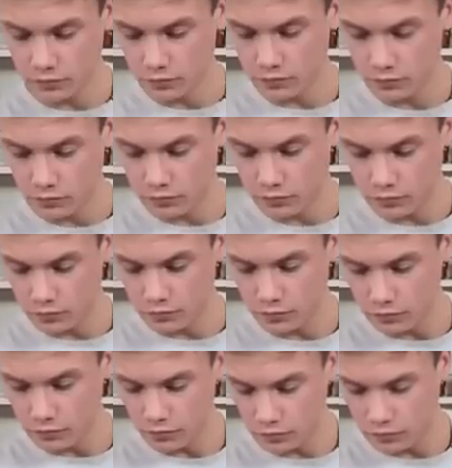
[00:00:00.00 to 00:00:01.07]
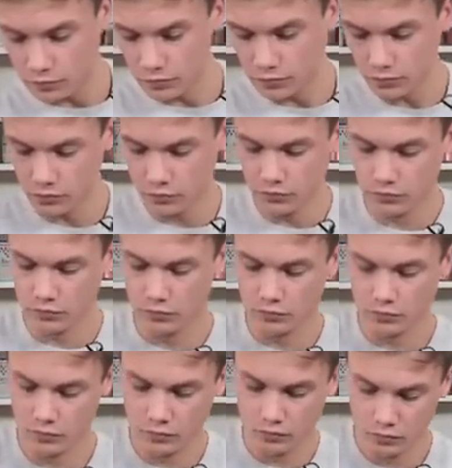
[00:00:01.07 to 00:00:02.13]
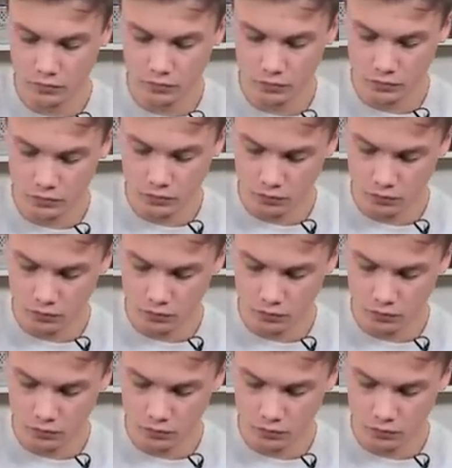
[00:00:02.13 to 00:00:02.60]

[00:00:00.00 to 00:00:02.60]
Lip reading: Nobody speaks.